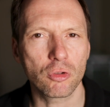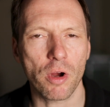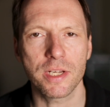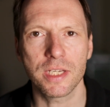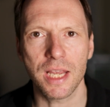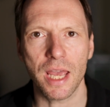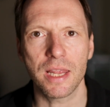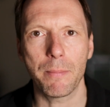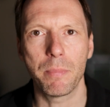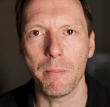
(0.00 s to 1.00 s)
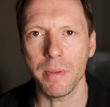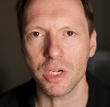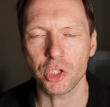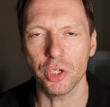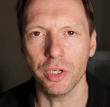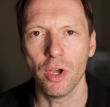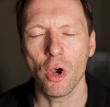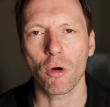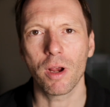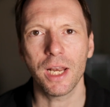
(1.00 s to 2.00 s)
to try to get their permission,
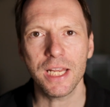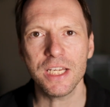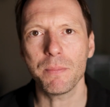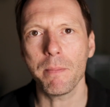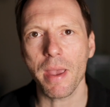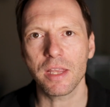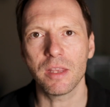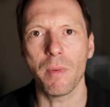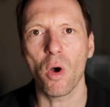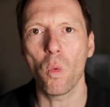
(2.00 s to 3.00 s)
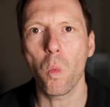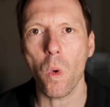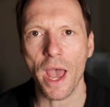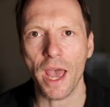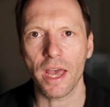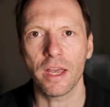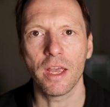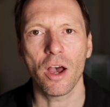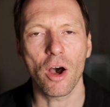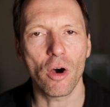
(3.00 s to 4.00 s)
or at least make them aware
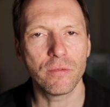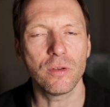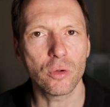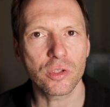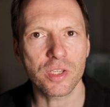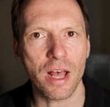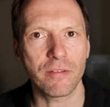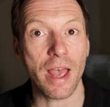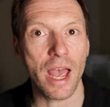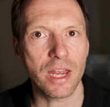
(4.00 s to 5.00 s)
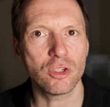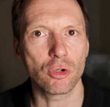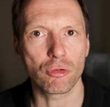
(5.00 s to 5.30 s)
of yourself and your